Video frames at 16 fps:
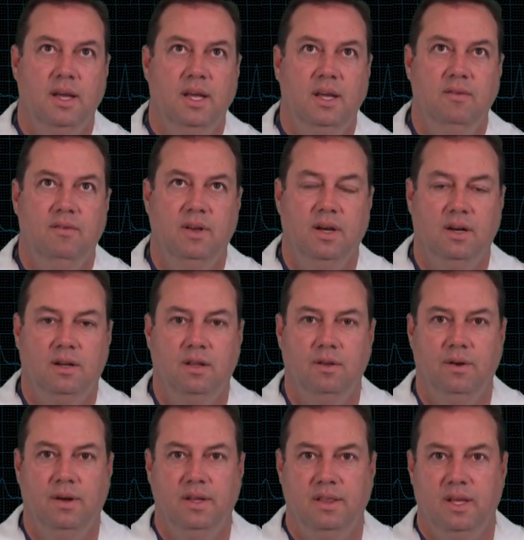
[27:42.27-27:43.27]
even
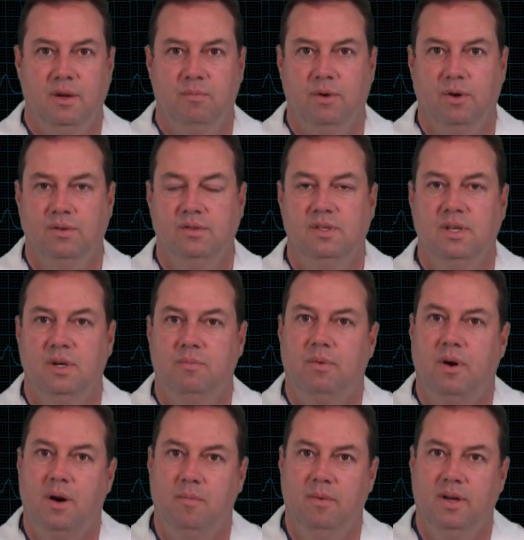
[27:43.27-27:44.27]
including the emergency
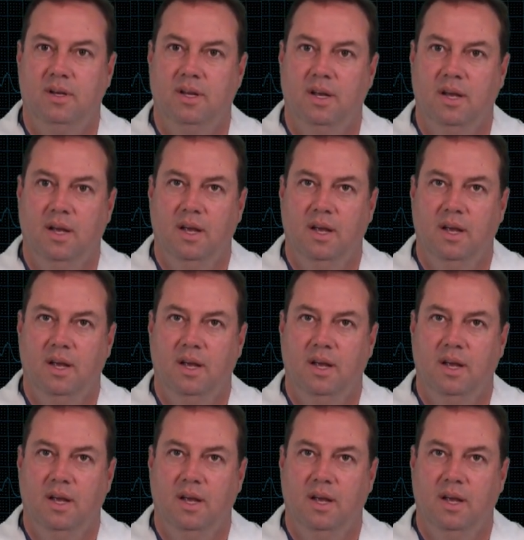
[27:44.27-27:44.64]
department.